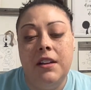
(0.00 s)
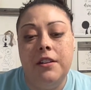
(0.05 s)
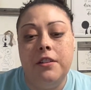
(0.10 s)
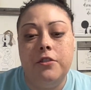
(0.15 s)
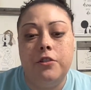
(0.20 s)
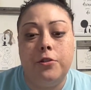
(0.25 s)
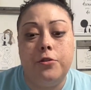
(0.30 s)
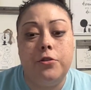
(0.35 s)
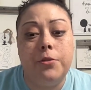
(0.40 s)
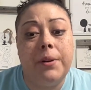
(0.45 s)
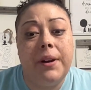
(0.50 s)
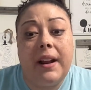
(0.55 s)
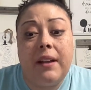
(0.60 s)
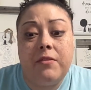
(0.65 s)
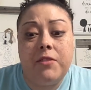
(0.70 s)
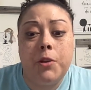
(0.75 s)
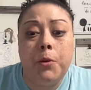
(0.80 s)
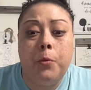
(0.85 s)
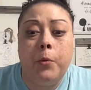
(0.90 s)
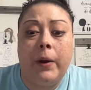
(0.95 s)
So she would have
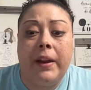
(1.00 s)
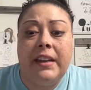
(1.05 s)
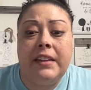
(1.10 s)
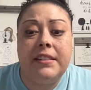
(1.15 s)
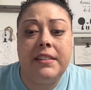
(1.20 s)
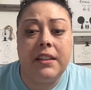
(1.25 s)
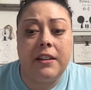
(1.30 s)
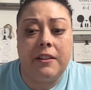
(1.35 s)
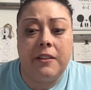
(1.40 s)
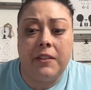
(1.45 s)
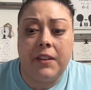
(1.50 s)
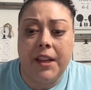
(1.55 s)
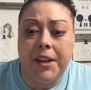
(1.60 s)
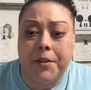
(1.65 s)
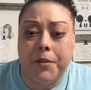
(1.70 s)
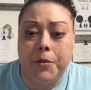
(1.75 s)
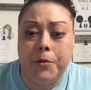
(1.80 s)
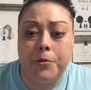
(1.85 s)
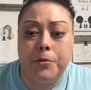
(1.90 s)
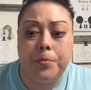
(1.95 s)
to wait to
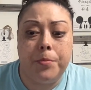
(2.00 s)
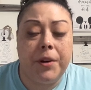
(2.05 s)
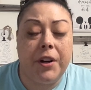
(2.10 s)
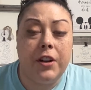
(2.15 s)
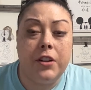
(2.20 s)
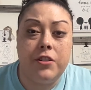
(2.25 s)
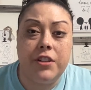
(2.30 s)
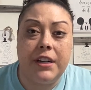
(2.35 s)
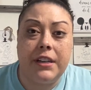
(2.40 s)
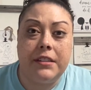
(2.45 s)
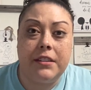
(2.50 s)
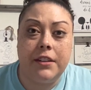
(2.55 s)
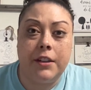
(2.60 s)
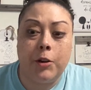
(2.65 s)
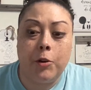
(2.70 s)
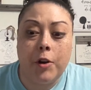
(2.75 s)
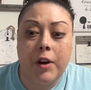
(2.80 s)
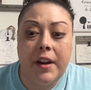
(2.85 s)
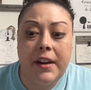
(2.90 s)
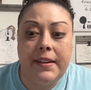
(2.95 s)
collect those projects
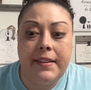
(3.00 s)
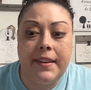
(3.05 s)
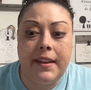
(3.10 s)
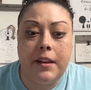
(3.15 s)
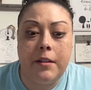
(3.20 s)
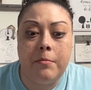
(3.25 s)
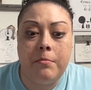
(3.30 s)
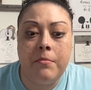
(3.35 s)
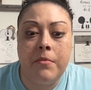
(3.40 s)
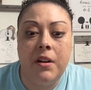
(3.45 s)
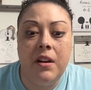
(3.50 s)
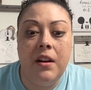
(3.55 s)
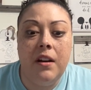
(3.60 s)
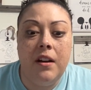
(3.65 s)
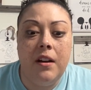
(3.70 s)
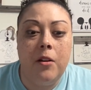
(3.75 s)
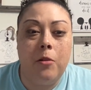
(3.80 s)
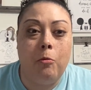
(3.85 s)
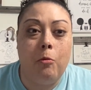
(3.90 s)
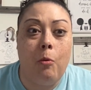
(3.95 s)
and grade them
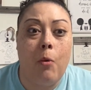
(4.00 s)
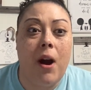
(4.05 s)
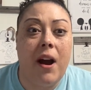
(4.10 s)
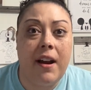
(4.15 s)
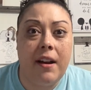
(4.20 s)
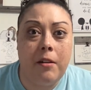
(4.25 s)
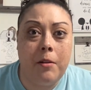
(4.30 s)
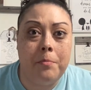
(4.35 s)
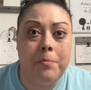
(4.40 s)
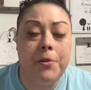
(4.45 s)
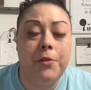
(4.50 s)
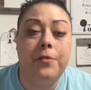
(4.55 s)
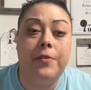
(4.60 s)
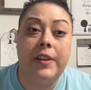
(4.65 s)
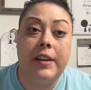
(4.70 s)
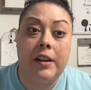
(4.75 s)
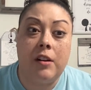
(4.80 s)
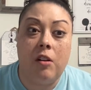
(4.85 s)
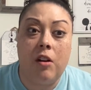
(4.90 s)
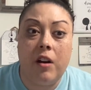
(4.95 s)
while
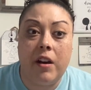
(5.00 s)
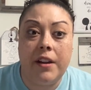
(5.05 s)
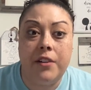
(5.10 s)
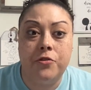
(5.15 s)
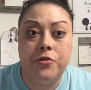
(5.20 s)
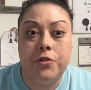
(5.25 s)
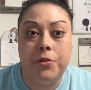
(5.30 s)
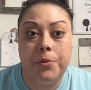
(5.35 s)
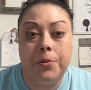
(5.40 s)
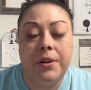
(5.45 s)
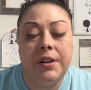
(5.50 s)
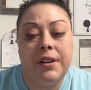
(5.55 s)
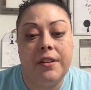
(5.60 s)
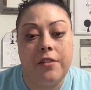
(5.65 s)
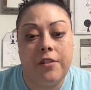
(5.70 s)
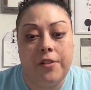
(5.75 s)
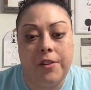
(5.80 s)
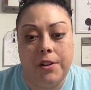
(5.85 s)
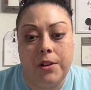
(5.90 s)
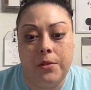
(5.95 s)
moving on to
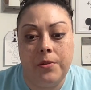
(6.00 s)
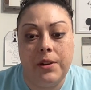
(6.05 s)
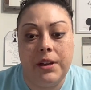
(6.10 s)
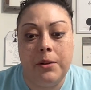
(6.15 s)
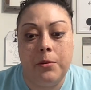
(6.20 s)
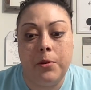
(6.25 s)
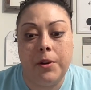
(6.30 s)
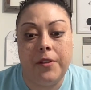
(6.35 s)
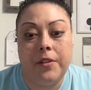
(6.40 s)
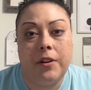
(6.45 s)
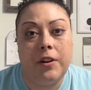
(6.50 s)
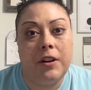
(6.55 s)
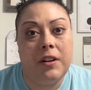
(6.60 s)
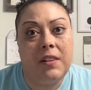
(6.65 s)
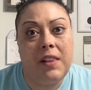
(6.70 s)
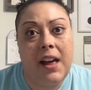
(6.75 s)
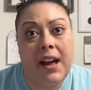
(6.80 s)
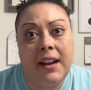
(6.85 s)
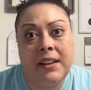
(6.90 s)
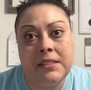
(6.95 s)
another unit with her
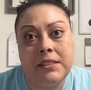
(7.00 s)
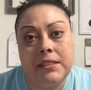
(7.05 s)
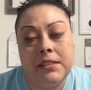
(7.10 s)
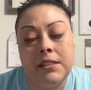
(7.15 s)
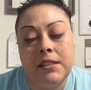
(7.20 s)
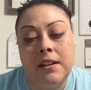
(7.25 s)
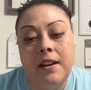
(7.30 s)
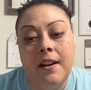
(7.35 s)
class.